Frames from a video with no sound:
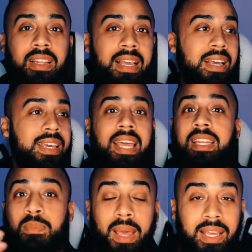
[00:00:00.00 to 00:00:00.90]
like a
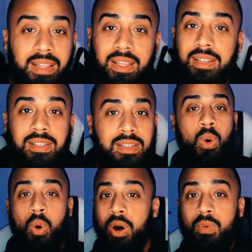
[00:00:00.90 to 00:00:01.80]
Kenny Bayless
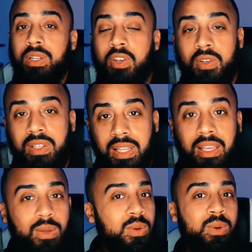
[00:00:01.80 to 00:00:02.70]
or a Richard
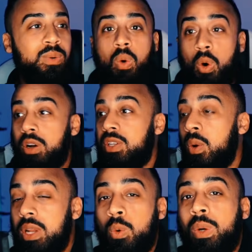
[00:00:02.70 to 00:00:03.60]
Steele or a
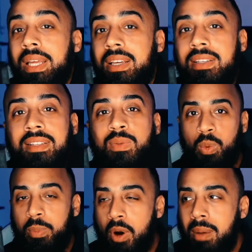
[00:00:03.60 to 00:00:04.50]
Tony Weeks.
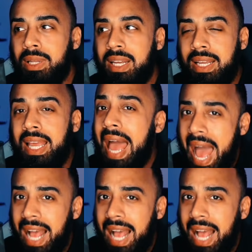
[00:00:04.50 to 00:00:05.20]
We're probably going to get